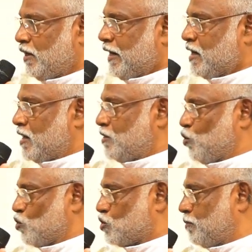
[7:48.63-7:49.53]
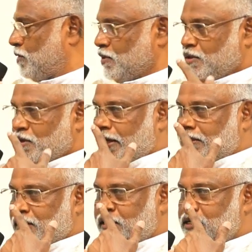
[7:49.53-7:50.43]
another Joseph. I
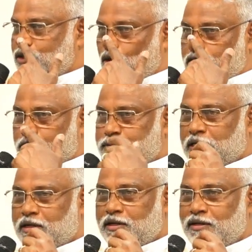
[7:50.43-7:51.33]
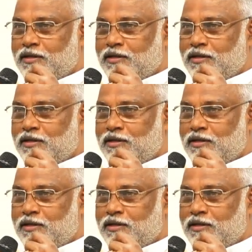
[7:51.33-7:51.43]
think these Josephs are